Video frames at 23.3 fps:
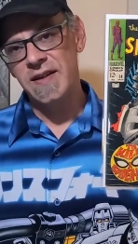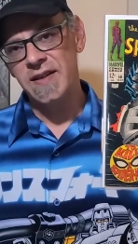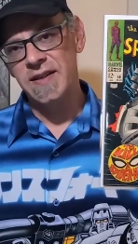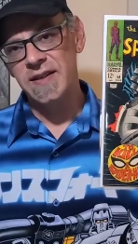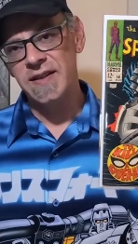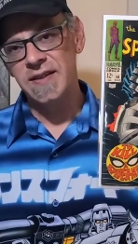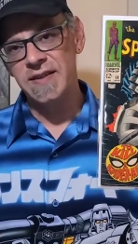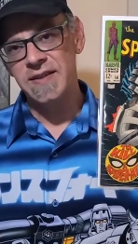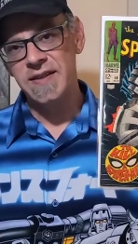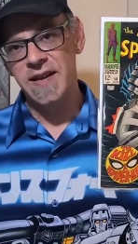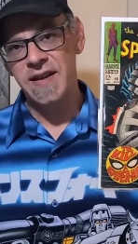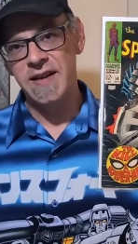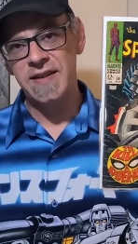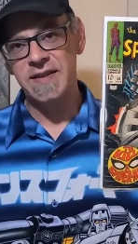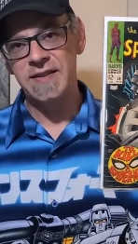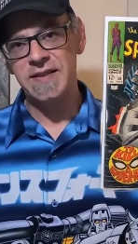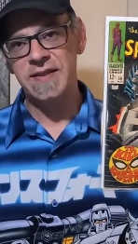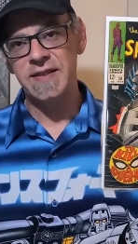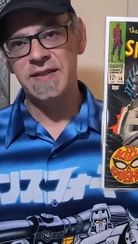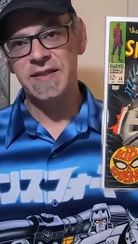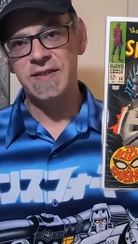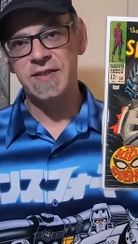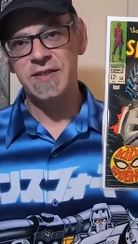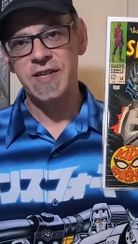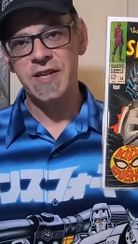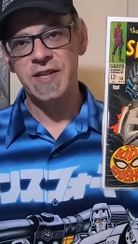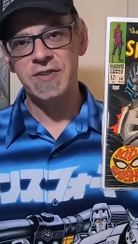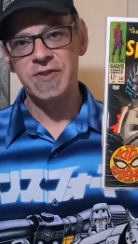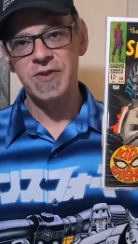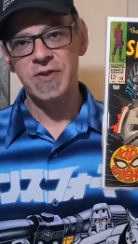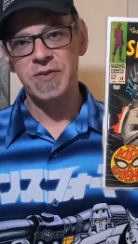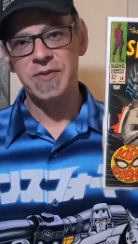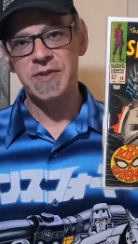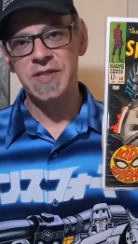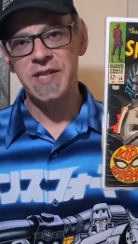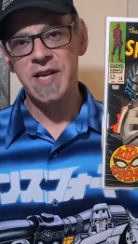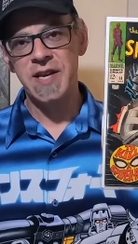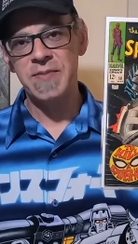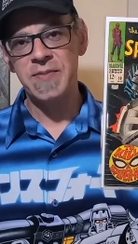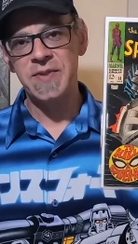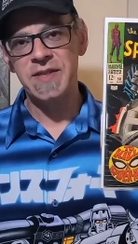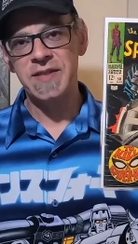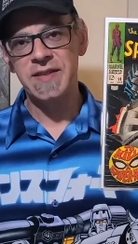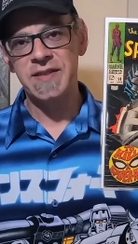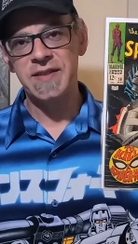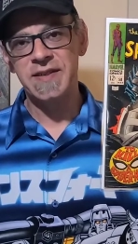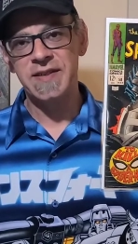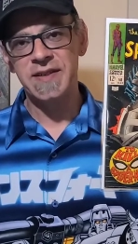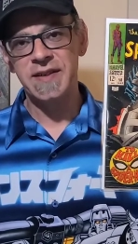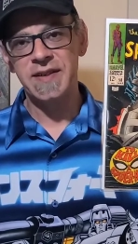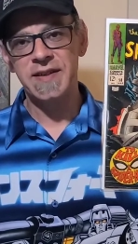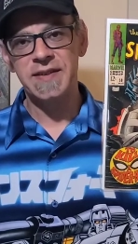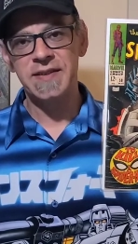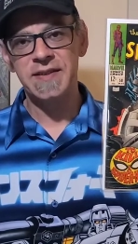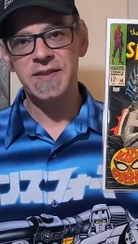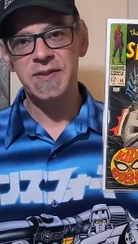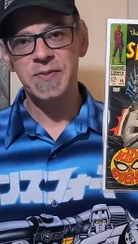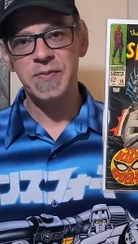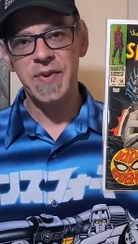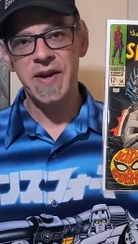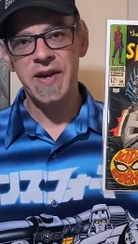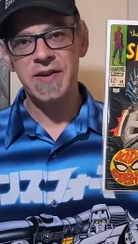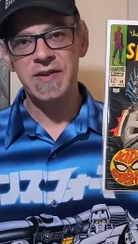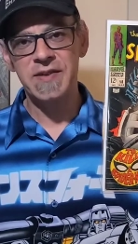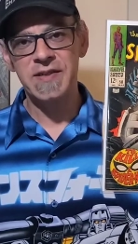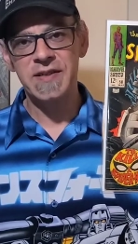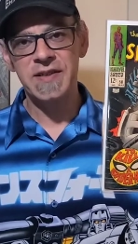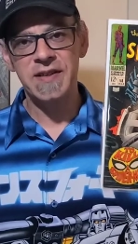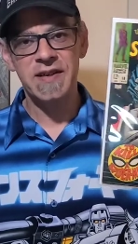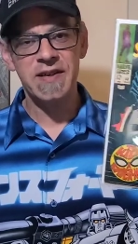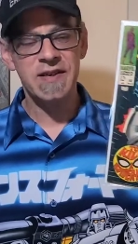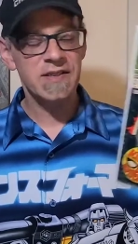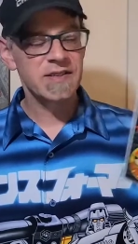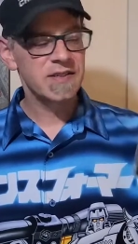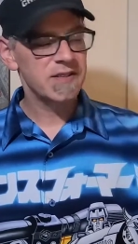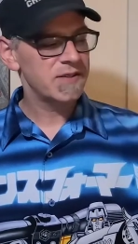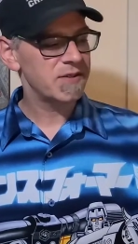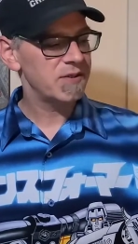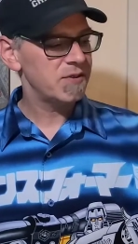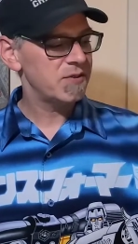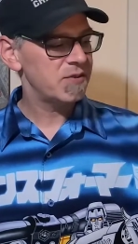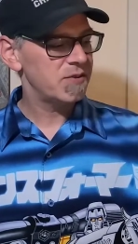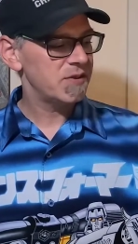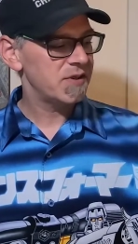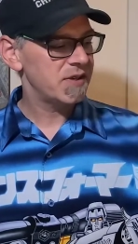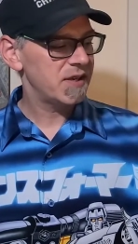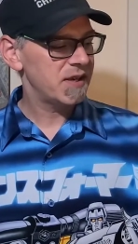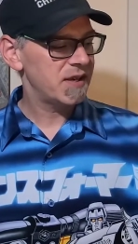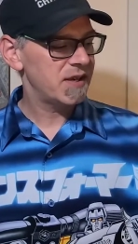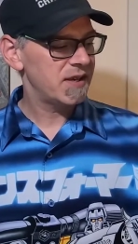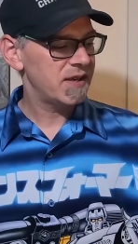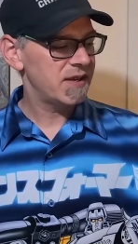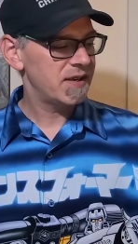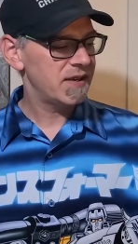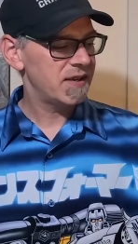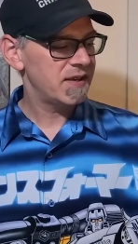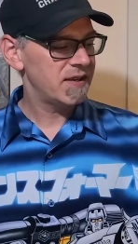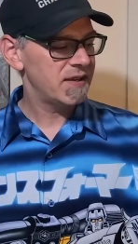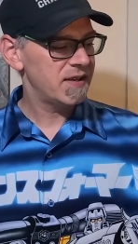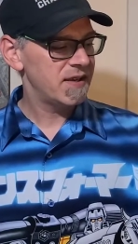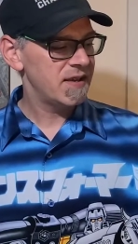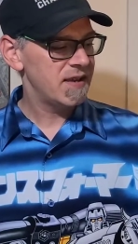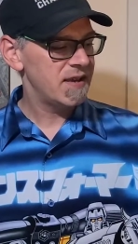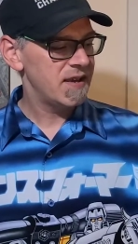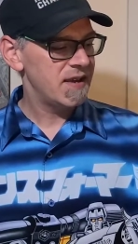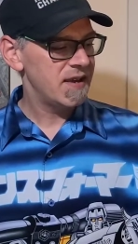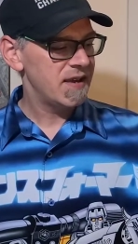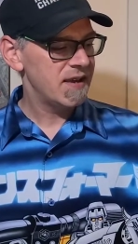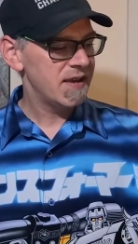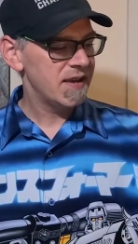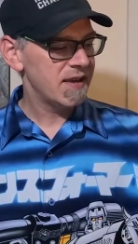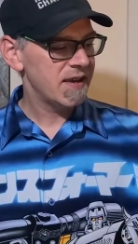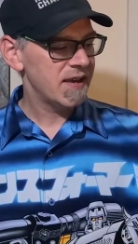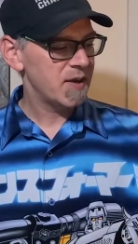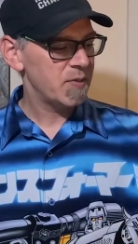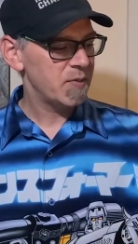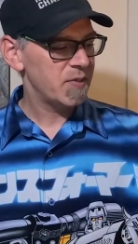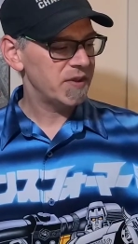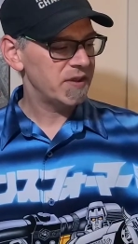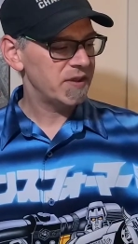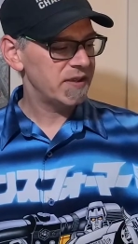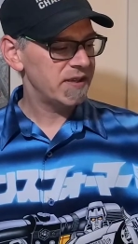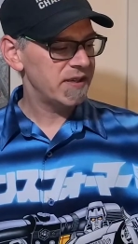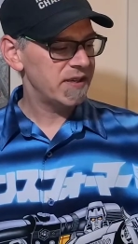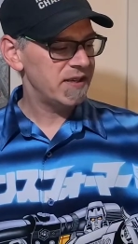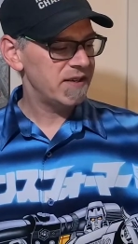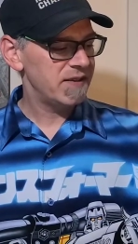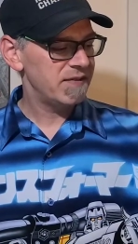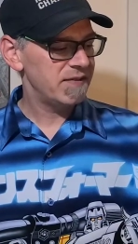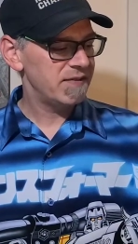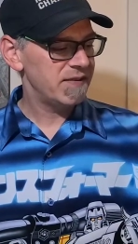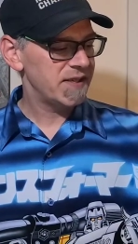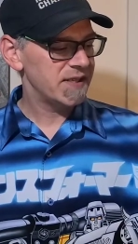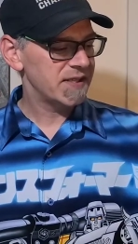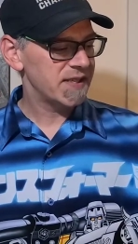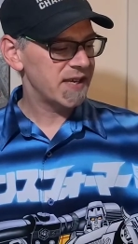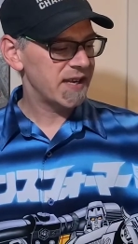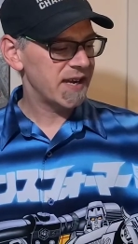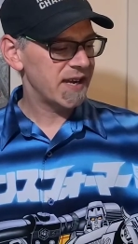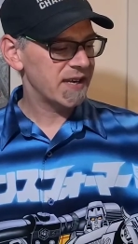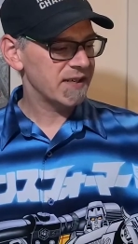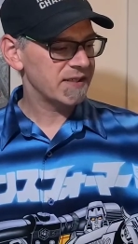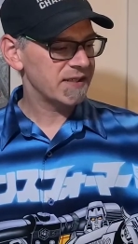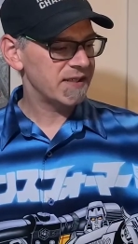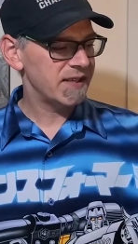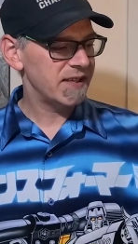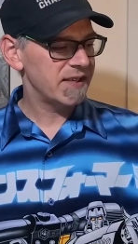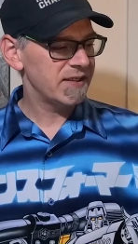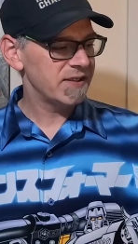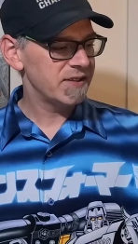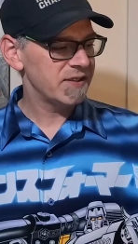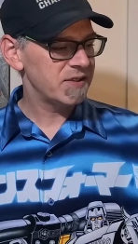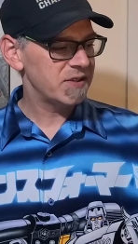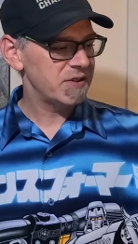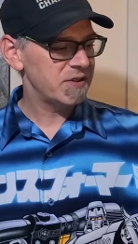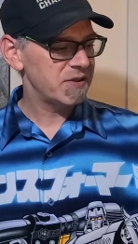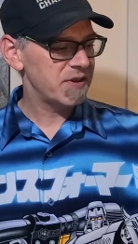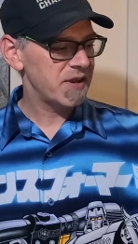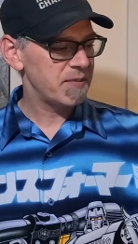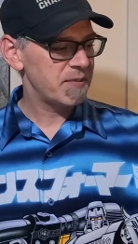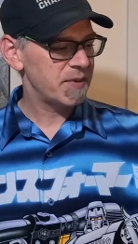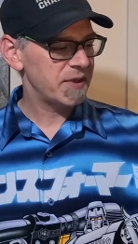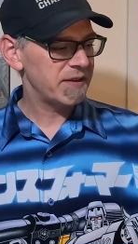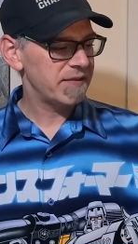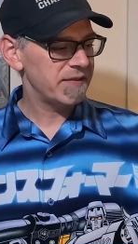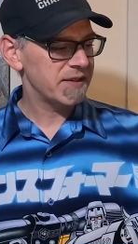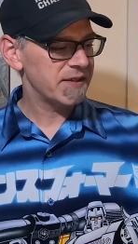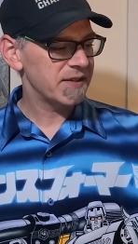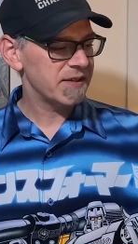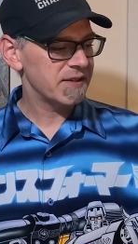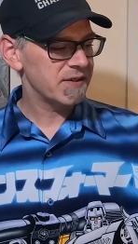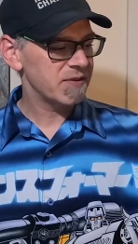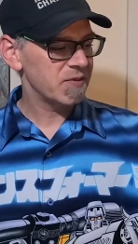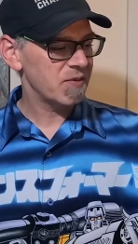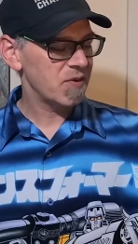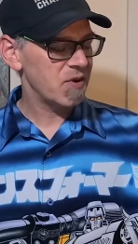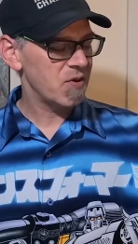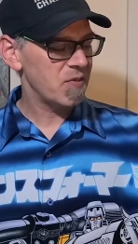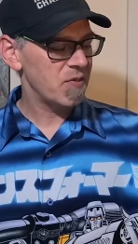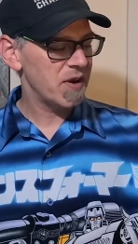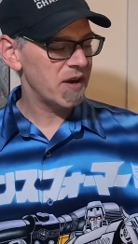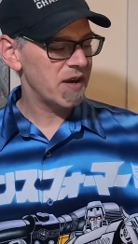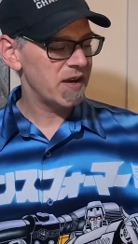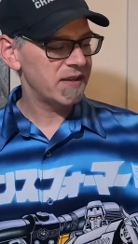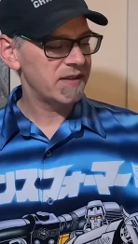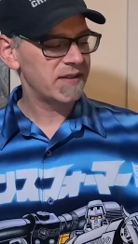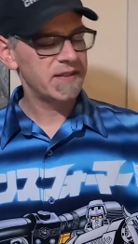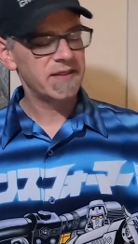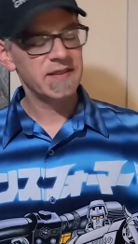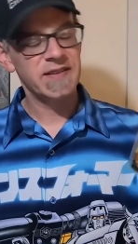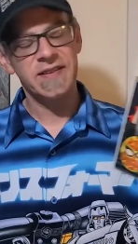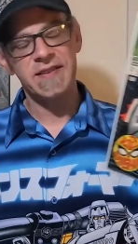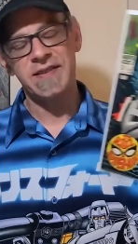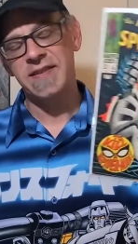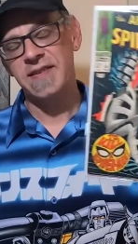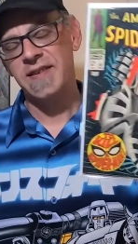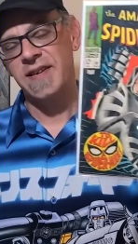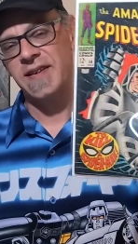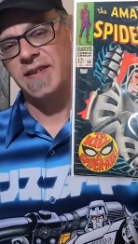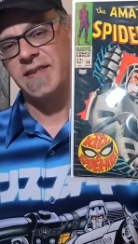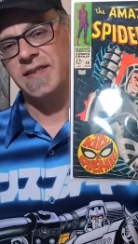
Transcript: This has J. Jonah Jameson in his Spider Slayer suit. I believe he's not actually in the suit. I believe it's just a robot, and it's